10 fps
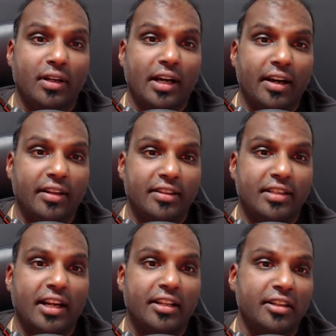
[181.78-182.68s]
at the
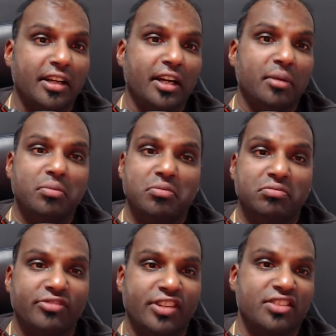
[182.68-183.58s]
start of the day,
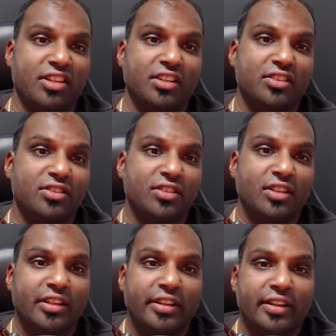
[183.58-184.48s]
first things
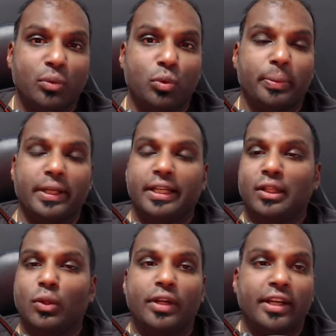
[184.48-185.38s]
would be
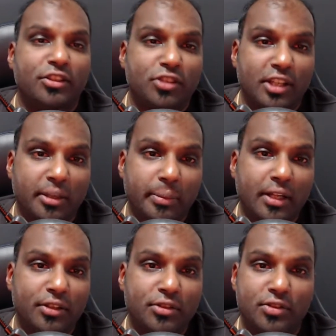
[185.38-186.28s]
looking at your
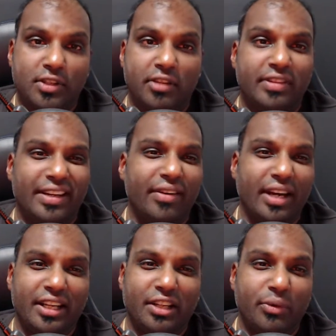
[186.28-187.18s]
emails to see if there are
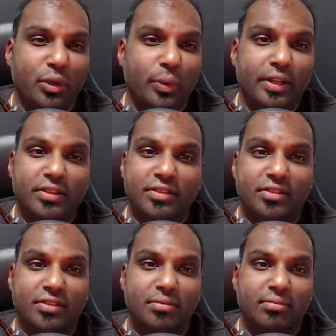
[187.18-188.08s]
any
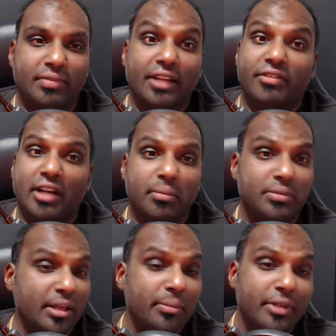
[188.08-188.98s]
requests that have come.
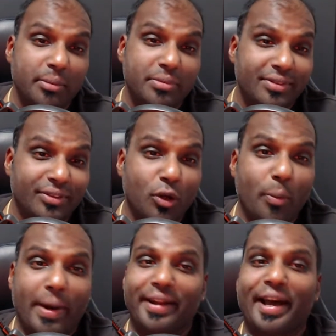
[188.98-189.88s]
Sometimes, no
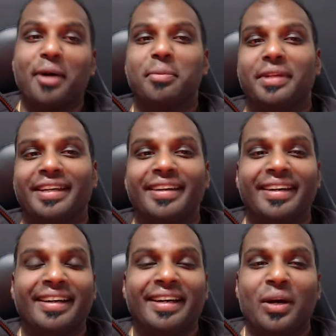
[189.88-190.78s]
matter how many
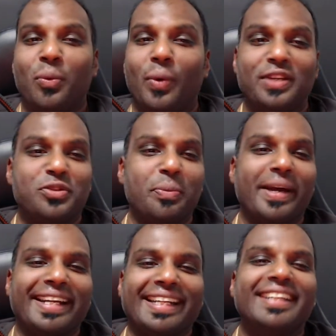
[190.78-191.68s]
ways you
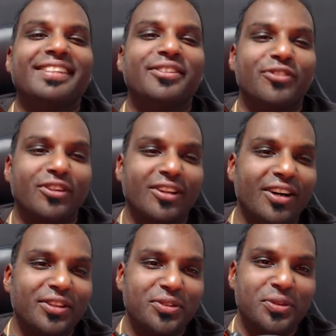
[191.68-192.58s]
make it easy for
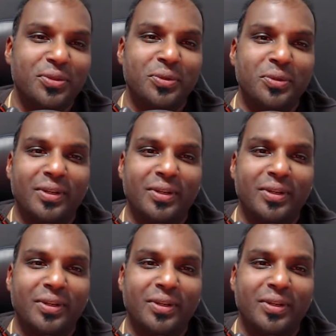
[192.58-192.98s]
clients to